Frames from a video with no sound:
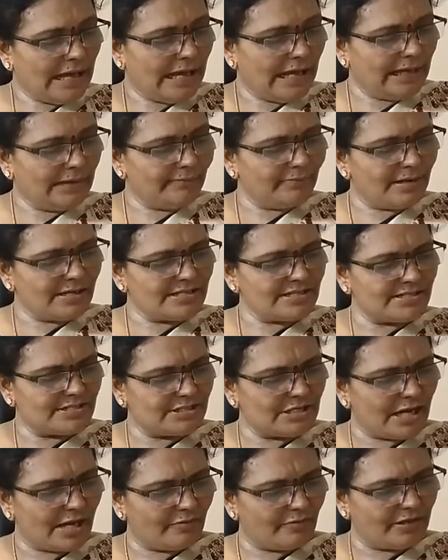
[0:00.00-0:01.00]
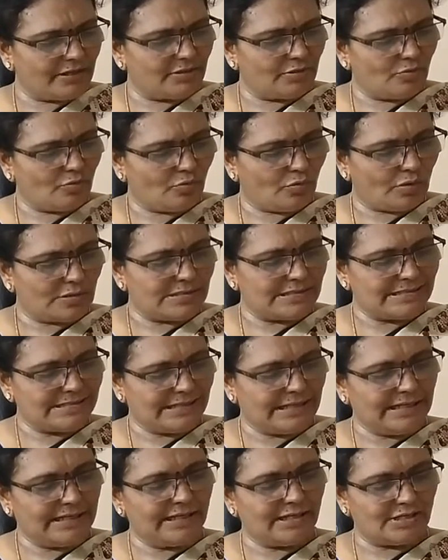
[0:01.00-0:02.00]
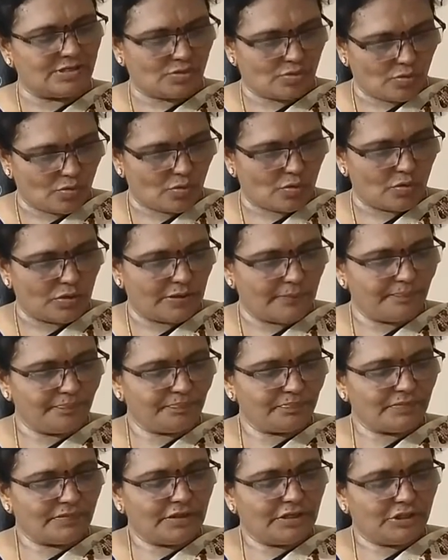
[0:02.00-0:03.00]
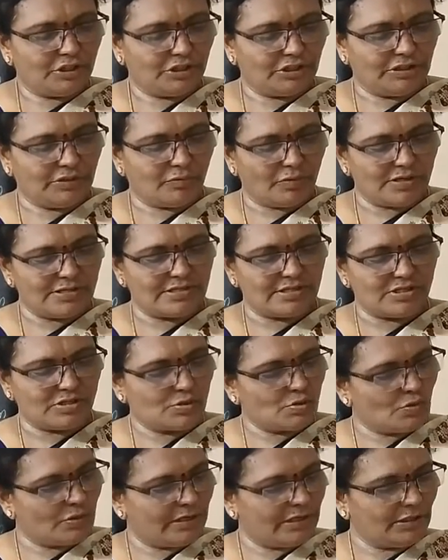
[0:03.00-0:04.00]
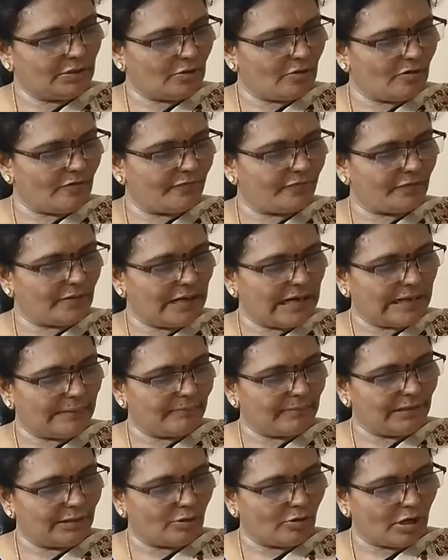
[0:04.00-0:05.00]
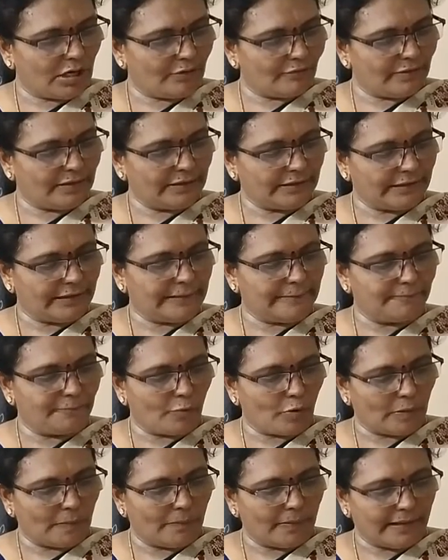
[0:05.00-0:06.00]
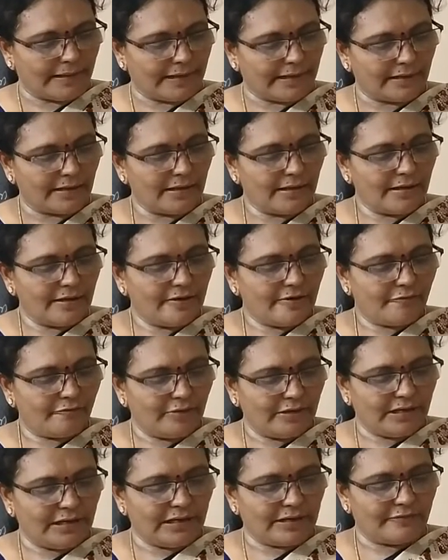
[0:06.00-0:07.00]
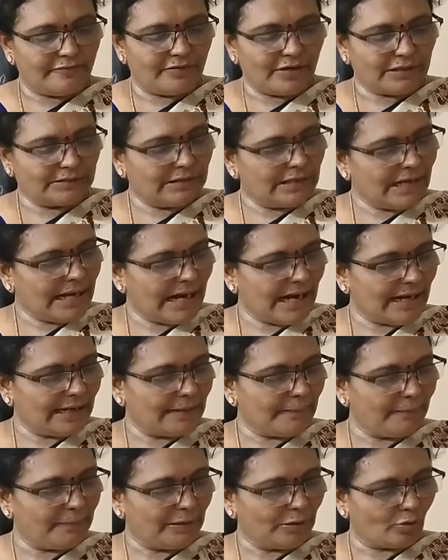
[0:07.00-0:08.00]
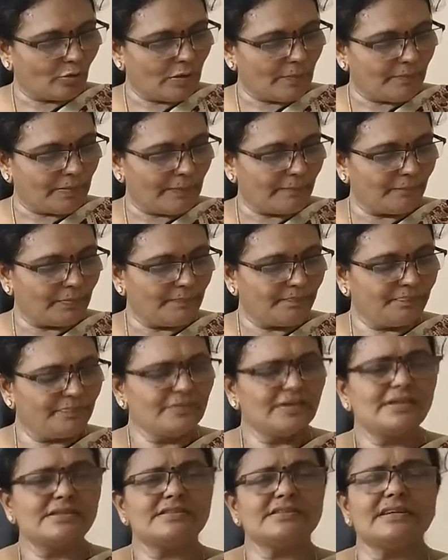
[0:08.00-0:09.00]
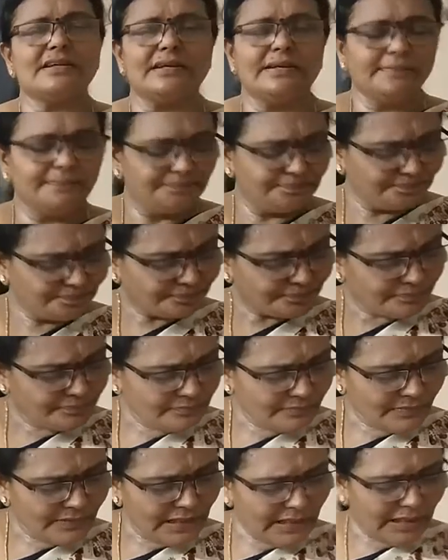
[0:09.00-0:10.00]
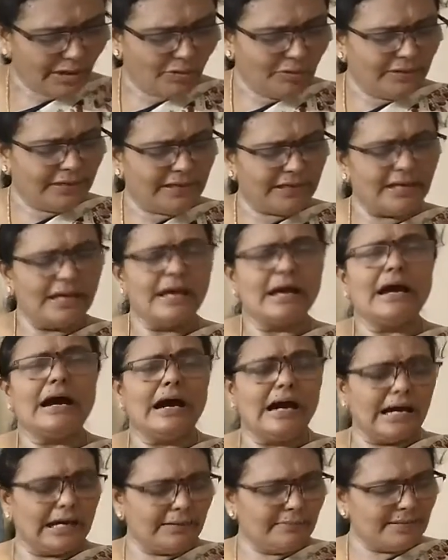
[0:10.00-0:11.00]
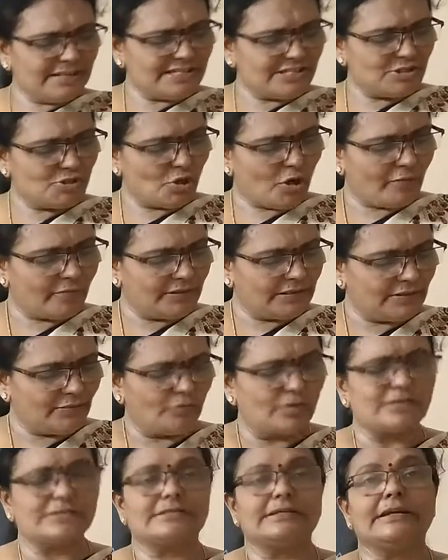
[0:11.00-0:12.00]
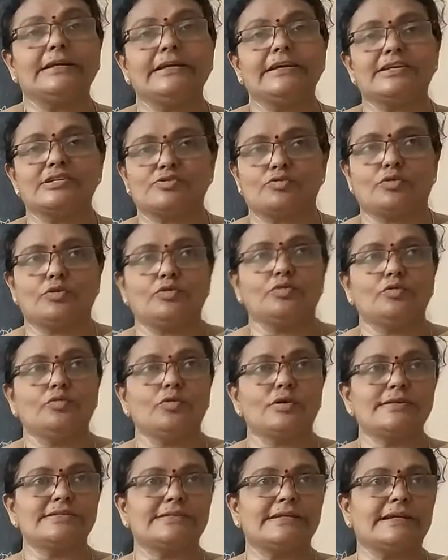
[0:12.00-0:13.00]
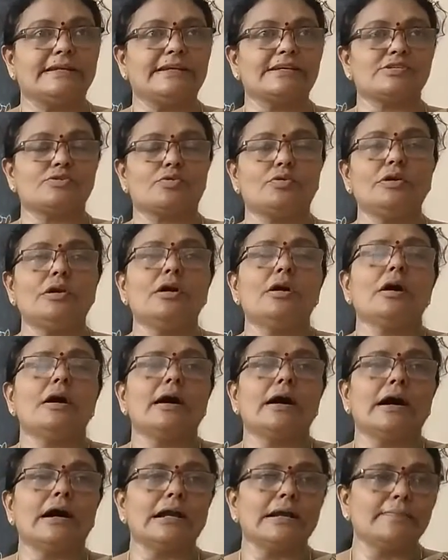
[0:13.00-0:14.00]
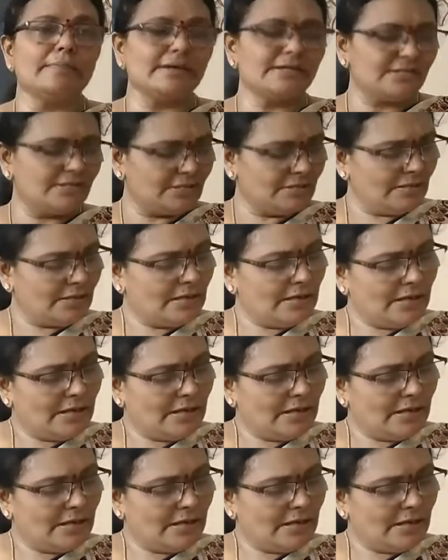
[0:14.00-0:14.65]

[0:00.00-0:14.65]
Almaz Javed was 10 years old. She was a student of Carmel Convent in Port Blair, where her father had a petrol pump. See, now here, Almaz Javed was 10 years old. Who was 10 years old? Almaz